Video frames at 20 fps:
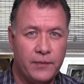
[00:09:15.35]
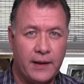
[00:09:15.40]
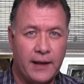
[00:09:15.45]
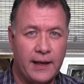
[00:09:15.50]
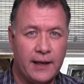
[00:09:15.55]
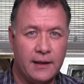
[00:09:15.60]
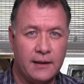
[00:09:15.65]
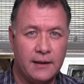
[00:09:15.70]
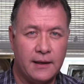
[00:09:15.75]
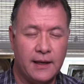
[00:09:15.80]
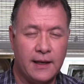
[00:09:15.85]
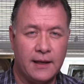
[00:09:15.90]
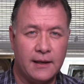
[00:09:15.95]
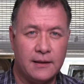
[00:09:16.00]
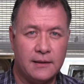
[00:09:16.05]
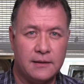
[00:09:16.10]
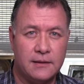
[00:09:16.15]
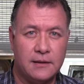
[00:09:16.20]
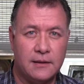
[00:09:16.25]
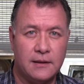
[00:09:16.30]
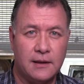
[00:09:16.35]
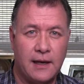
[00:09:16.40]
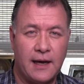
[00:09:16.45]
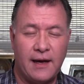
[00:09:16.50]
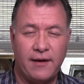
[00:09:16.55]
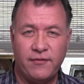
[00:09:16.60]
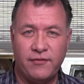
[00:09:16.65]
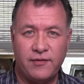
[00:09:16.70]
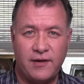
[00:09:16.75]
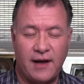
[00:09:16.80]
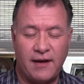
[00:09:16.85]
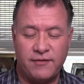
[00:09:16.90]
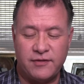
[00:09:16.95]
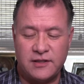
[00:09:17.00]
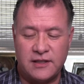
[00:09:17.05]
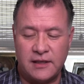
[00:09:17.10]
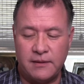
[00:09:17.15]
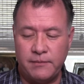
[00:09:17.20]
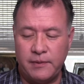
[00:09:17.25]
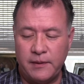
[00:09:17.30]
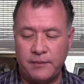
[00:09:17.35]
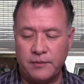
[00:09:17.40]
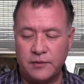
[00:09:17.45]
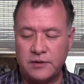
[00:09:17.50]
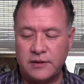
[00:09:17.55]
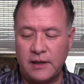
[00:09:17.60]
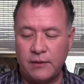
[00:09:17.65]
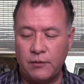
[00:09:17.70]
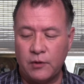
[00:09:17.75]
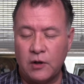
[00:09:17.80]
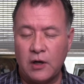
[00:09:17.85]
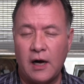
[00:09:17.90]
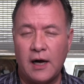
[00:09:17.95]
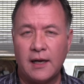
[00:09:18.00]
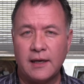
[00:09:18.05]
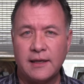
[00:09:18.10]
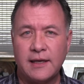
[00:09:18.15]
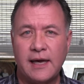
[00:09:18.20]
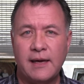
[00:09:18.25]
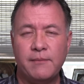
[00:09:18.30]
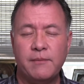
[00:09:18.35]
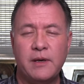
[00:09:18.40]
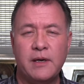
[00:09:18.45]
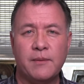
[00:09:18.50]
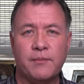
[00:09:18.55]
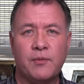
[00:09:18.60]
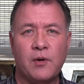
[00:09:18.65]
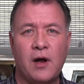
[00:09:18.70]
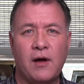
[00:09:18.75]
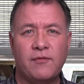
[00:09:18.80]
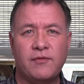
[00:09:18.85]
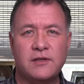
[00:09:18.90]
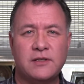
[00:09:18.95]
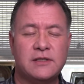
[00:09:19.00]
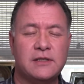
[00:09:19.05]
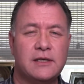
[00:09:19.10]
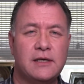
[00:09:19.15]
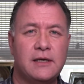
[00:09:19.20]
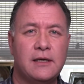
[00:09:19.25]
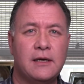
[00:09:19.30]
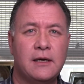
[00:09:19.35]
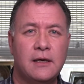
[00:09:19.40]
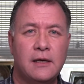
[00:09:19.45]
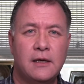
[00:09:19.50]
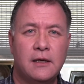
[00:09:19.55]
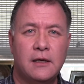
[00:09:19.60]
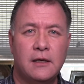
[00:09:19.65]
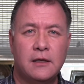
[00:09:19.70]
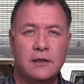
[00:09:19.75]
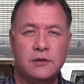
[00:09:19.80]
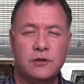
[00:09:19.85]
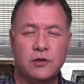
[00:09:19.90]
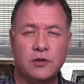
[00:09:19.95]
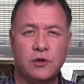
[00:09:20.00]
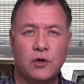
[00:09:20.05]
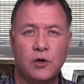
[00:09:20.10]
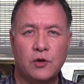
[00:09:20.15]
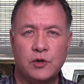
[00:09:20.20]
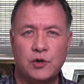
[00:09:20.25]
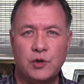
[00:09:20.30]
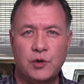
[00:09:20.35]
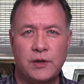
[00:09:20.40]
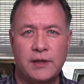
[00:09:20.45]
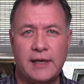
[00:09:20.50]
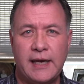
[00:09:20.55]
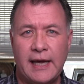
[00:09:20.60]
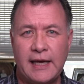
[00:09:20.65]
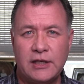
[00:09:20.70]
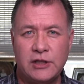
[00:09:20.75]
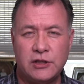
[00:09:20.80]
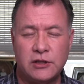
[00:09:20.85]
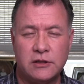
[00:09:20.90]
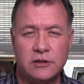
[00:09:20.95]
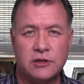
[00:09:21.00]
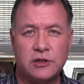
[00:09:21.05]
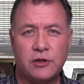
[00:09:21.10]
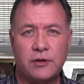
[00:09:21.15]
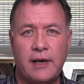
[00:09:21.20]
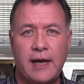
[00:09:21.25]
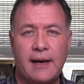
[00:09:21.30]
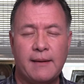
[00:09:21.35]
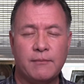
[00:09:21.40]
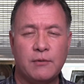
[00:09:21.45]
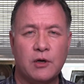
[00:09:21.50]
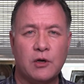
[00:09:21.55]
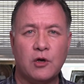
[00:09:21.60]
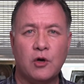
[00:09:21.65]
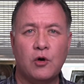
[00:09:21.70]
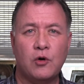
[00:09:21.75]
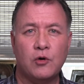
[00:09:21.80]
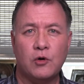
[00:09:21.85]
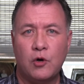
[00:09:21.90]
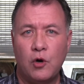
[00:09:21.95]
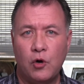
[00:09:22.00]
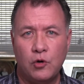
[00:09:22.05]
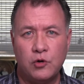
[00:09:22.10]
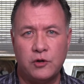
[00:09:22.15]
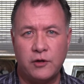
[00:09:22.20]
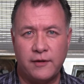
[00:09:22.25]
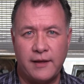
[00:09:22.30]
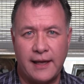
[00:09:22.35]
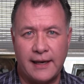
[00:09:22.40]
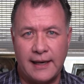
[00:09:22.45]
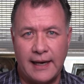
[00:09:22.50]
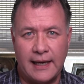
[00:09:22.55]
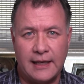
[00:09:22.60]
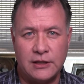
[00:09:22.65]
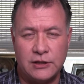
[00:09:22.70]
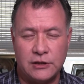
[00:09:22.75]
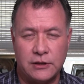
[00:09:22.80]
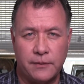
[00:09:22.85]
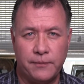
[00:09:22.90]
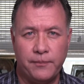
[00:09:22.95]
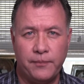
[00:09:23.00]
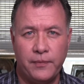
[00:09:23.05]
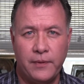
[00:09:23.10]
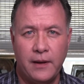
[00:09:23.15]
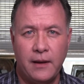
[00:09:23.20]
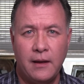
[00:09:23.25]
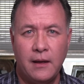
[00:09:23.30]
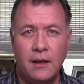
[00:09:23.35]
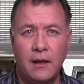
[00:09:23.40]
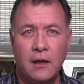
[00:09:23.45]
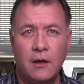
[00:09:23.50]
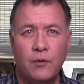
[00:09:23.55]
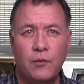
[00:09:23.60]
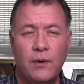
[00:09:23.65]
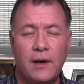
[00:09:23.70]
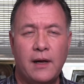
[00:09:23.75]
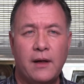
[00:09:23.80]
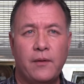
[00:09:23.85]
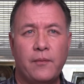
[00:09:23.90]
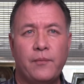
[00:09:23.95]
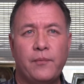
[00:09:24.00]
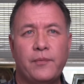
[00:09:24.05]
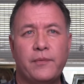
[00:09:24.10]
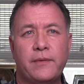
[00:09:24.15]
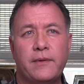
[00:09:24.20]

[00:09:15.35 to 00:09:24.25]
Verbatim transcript: And and I've I've seen people say, well, God gave me a prophecy to go to a nation, so now I'm going to go go to that nation. Well,